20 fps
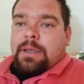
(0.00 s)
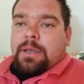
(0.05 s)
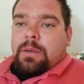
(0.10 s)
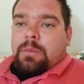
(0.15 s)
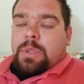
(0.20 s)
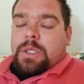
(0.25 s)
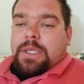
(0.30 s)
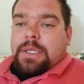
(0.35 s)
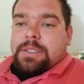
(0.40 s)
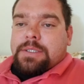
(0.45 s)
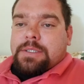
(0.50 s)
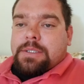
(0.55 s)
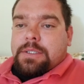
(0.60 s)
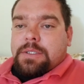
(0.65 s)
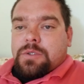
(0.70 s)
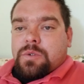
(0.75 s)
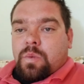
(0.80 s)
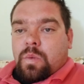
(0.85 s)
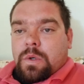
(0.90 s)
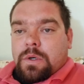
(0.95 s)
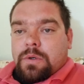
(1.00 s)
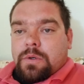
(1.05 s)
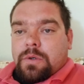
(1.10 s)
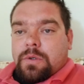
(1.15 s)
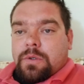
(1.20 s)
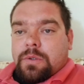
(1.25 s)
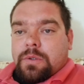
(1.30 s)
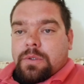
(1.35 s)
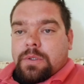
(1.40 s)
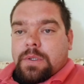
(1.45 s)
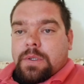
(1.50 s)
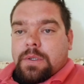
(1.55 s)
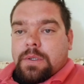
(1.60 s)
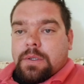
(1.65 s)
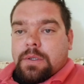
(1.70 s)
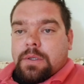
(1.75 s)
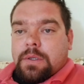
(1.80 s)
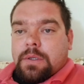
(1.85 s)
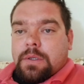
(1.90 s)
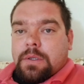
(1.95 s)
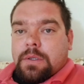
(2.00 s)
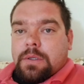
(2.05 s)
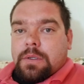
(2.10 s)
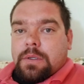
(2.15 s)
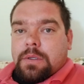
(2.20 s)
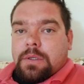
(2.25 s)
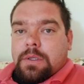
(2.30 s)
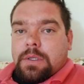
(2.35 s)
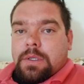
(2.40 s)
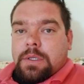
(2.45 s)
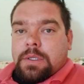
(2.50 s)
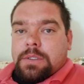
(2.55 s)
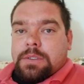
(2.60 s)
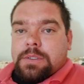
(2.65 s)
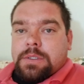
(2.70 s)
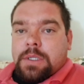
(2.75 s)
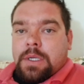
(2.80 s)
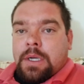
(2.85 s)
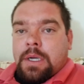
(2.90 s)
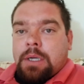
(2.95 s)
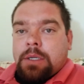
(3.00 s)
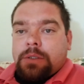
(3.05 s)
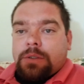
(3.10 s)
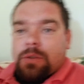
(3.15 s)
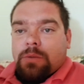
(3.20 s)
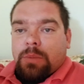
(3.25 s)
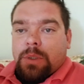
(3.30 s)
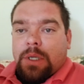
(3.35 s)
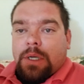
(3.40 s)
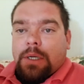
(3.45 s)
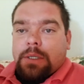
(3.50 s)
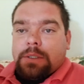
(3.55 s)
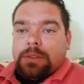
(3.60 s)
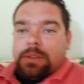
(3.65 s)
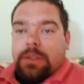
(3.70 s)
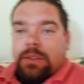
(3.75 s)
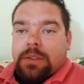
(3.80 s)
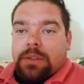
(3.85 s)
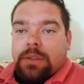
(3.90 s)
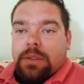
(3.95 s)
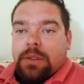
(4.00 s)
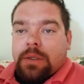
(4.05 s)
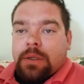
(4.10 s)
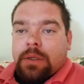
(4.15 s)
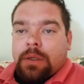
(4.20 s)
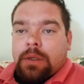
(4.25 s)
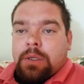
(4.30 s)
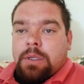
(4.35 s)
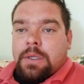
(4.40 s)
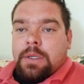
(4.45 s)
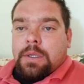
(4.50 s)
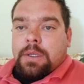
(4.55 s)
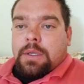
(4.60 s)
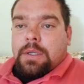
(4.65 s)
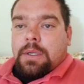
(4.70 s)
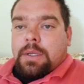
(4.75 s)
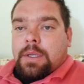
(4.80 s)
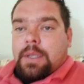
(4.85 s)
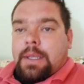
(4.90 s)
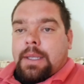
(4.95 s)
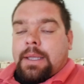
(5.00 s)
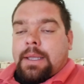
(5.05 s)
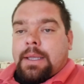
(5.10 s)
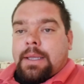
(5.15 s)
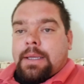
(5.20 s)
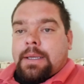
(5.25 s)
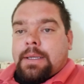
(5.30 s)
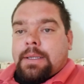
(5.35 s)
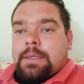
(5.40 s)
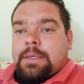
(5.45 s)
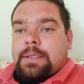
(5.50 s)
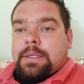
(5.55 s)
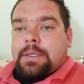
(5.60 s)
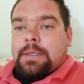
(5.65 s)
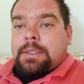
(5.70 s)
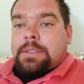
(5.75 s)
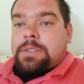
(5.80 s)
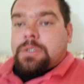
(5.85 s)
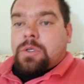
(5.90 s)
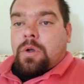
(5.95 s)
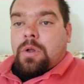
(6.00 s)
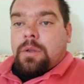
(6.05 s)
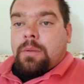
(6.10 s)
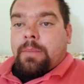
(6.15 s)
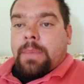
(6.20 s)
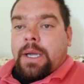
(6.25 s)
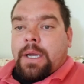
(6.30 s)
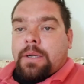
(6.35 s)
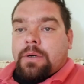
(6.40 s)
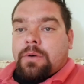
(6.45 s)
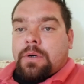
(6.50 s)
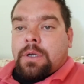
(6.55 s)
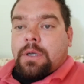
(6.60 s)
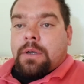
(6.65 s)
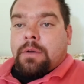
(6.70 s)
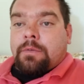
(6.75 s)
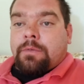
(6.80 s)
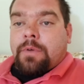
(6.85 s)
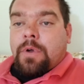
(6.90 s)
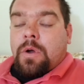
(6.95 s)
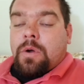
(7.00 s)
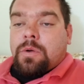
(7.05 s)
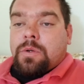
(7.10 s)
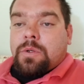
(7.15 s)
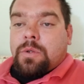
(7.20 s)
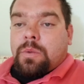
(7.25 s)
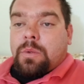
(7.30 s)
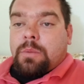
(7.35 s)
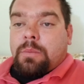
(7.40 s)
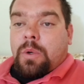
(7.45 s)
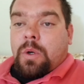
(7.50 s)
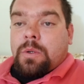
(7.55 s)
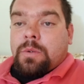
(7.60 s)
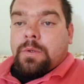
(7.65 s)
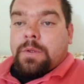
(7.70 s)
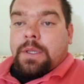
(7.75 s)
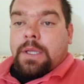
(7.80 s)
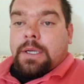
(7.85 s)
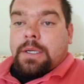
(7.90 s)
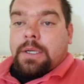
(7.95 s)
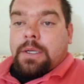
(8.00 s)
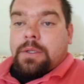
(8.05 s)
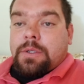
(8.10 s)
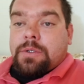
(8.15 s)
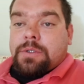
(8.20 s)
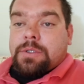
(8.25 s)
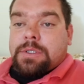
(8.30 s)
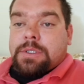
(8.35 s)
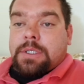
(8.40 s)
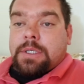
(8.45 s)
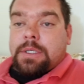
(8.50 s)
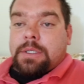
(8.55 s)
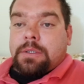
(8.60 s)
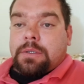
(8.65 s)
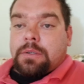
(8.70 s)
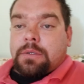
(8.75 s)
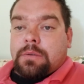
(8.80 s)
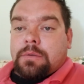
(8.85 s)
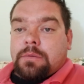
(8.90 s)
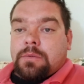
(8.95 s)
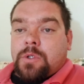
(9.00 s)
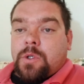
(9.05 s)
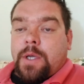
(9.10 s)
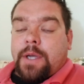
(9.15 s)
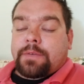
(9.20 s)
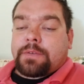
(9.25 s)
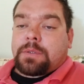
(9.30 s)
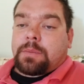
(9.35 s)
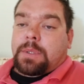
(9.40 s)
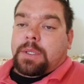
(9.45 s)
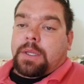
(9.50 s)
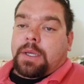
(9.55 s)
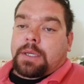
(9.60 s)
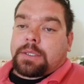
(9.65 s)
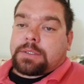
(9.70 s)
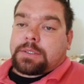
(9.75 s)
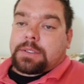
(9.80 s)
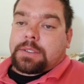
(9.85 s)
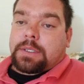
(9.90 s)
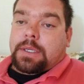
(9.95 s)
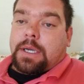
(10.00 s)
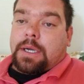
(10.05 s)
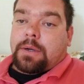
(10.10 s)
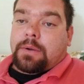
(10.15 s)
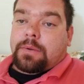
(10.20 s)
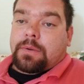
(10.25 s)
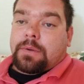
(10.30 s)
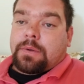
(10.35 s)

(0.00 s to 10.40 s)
Because in this world, it's hunt or be hunted. And it's all a matter of, oh, you were born with that color of skin? You have to be the hunted now.